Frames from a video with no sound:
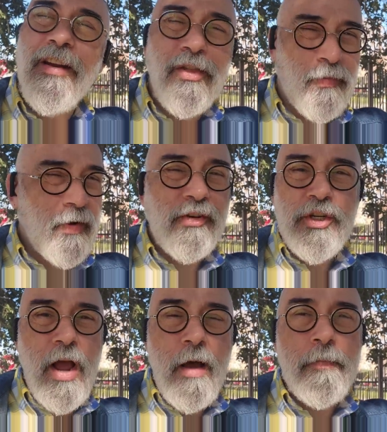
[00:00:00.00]
in a thrift
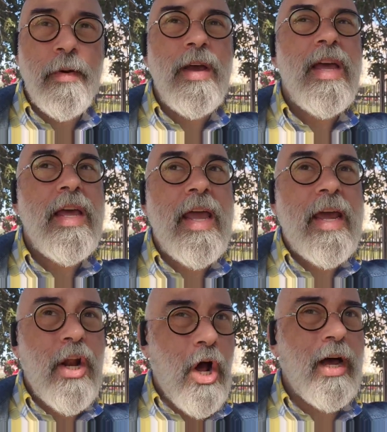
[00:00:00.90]
shop
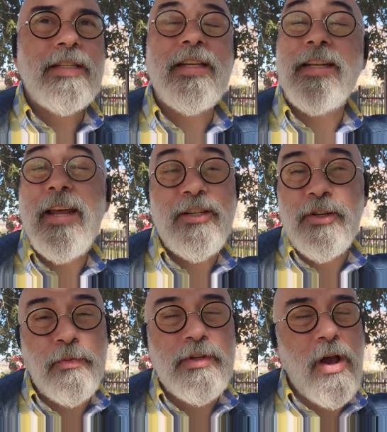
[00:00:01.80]
in Austin, it
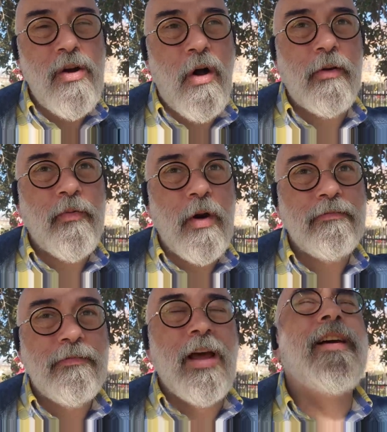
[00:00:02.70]
just was uncalled for.
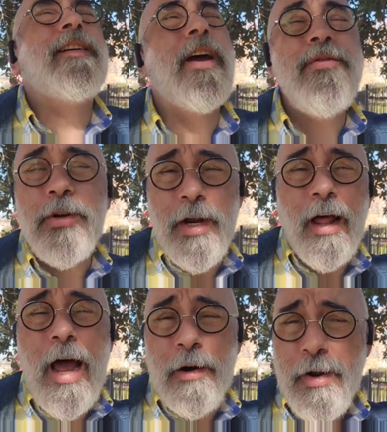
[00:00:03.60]
Can you
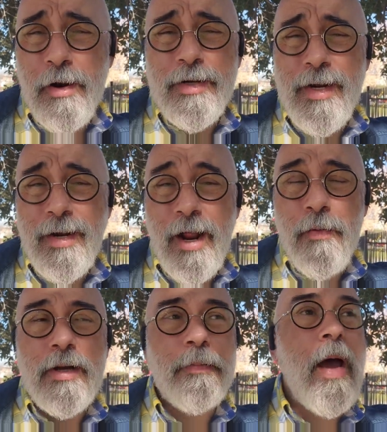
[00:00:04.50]
tell how irritated I
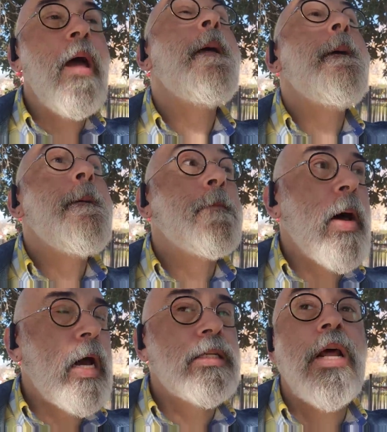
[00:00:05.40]
was by it?
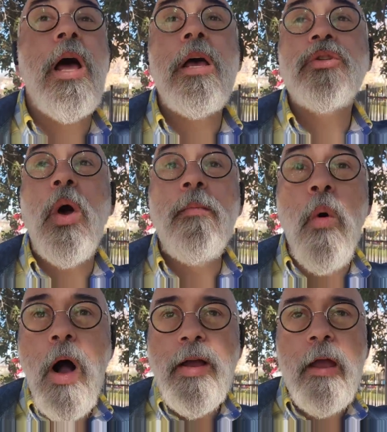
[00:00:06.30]
But, so I'm
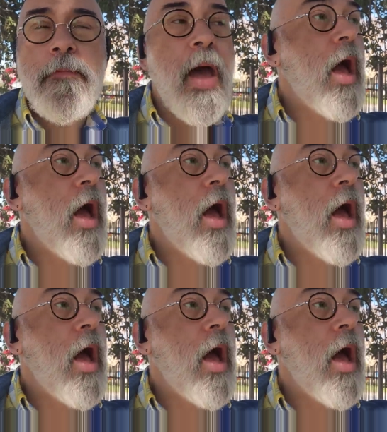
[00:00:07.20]
walking